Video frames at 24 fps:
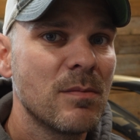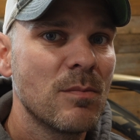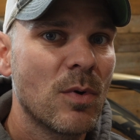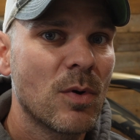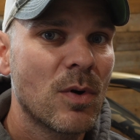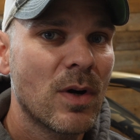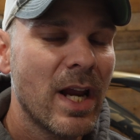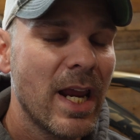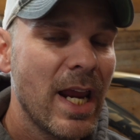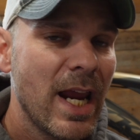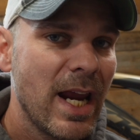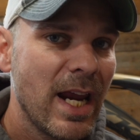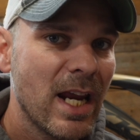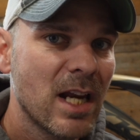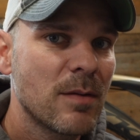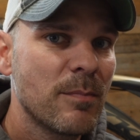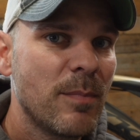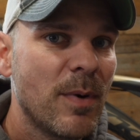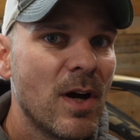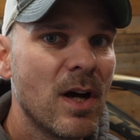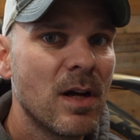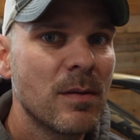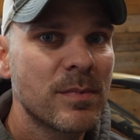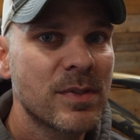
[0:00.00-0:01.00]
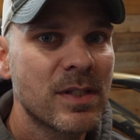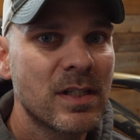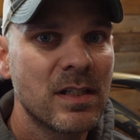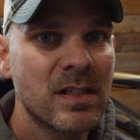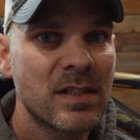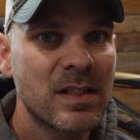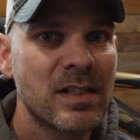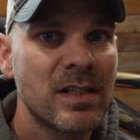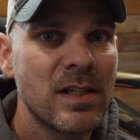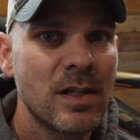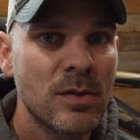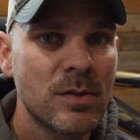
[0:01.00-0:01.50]
more hand pumps than
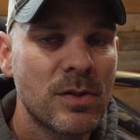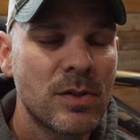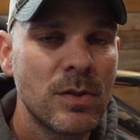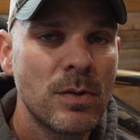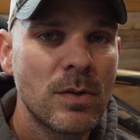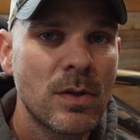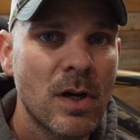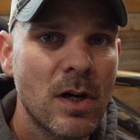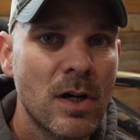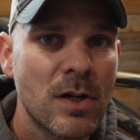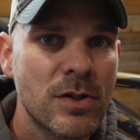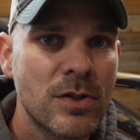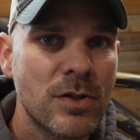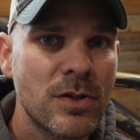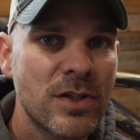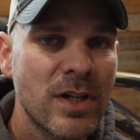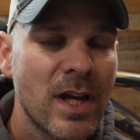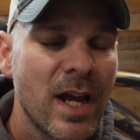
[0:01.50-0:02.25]
CO2 cartridge,